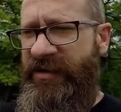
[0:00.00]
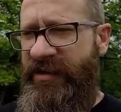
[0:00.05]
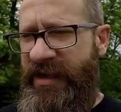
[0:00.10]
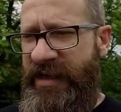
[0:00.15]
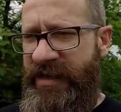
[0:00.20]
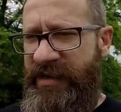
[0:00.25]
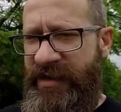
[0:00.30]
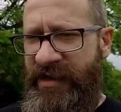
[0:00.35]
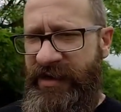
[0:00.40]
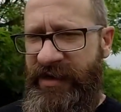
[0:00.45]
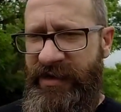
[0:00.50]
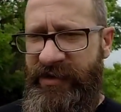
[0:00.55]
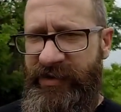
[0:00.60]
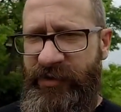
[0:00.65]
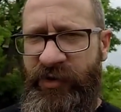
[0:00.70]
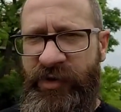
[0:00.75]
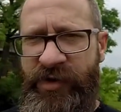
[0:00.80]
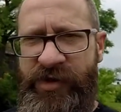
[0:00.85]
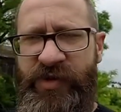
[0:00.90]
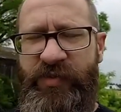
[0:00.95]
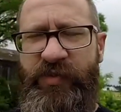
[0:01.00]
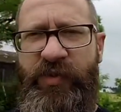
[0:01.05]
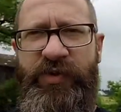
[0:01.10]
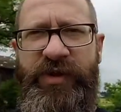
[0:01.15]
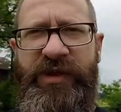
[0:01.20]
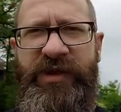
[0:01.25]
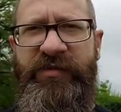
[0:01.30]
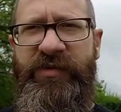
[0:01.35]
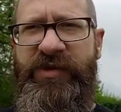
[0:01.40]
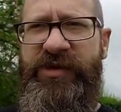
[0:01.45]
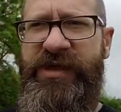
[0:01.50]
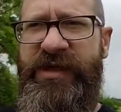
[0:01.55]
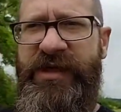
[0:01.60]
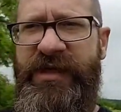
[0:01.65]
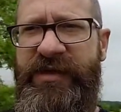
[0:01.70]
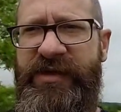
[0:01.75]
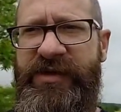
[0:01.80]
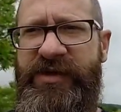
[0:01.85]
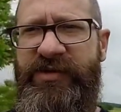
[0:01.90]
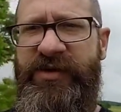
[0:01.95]
then you're not supporting the music
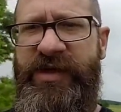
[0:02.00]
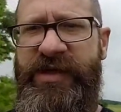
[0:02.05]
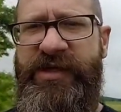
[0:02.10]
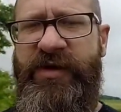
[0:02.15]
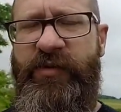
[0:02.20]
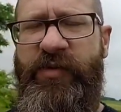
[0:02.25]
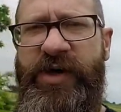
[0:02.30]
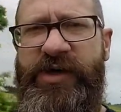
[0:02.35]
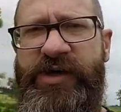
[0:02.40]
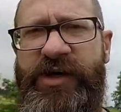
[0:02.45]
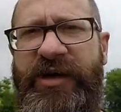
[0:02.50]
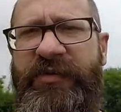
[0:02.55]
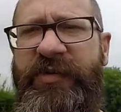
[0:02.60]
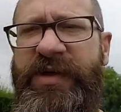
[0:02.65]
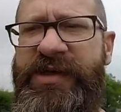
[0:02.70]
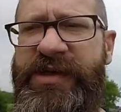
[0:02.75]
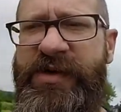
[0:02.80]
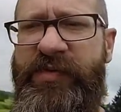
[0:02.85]
industry, so why should anyone